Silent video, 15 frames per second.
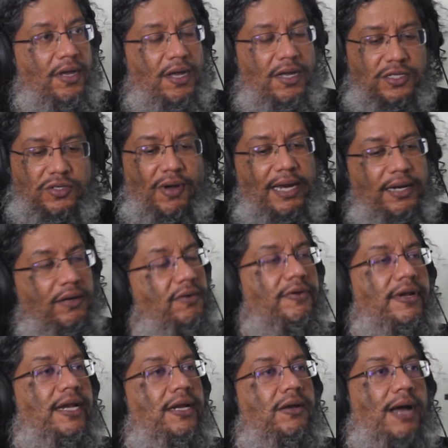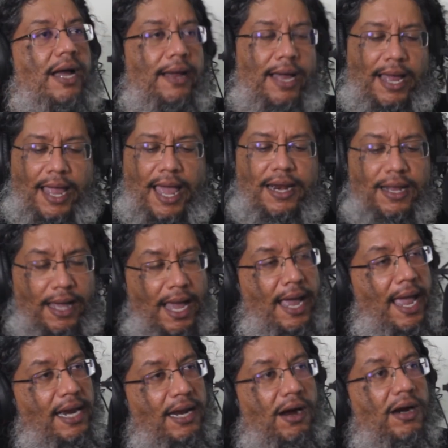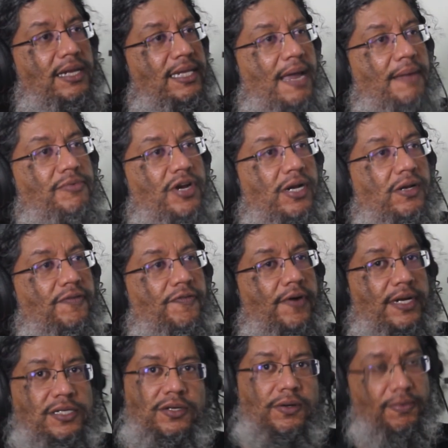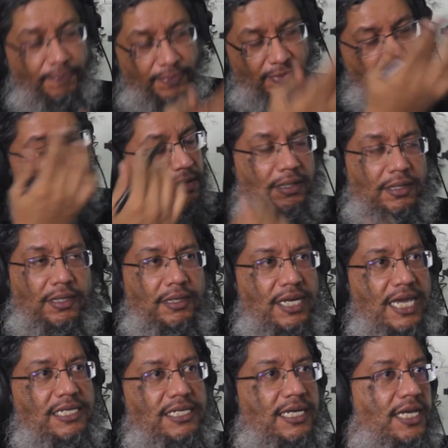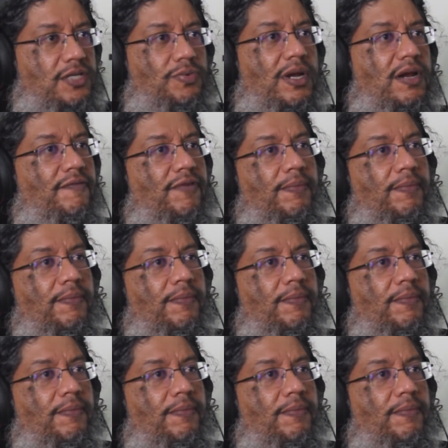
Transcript: So I don't really know. I had a hard time trying to look for it. So Yeezy is one of them.